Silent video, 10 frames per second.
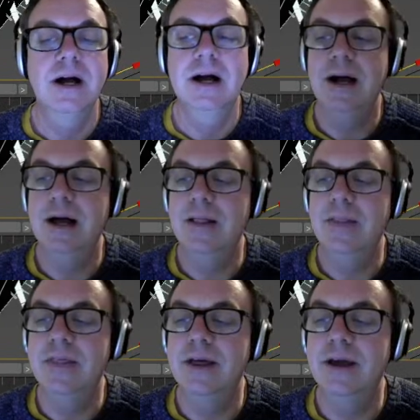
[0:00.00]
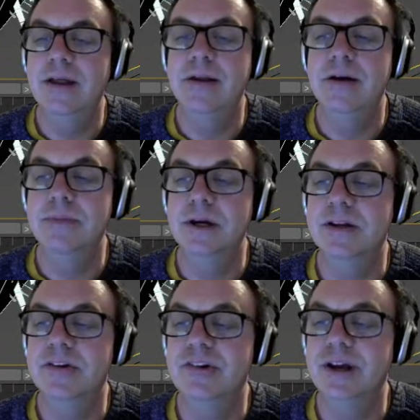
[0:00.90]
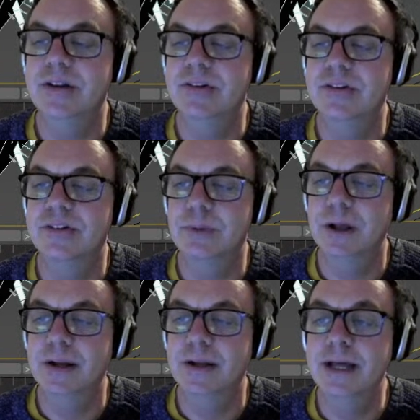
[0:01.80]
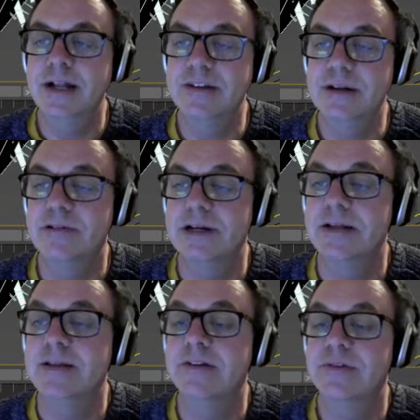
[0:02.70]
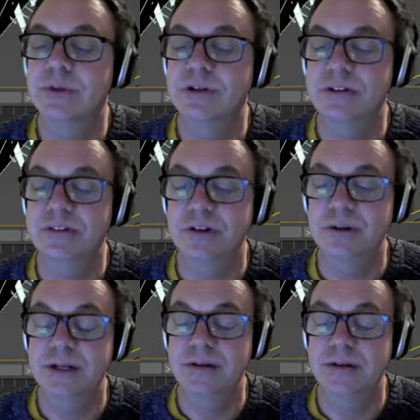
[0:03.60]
And then I'm going to change the spline. And that's it, really. That's all there is to it.